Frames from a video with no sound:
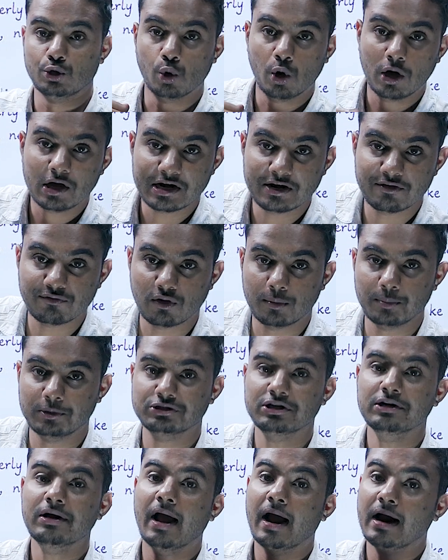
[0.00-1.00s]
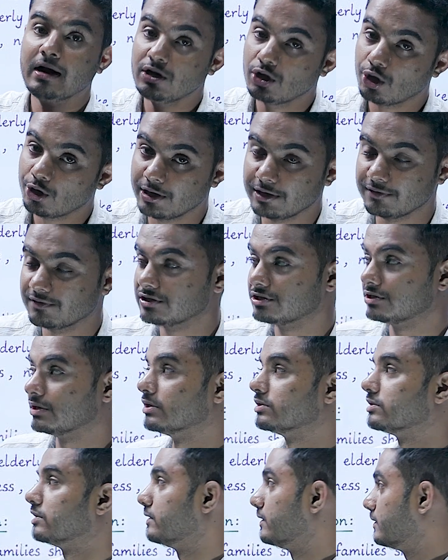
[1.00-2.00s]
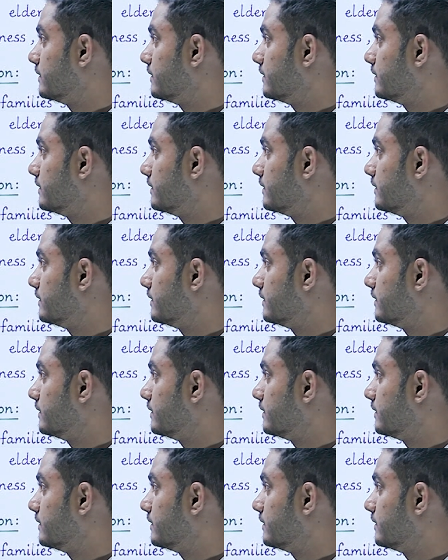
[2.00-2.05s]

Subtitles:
Your information and your investigation.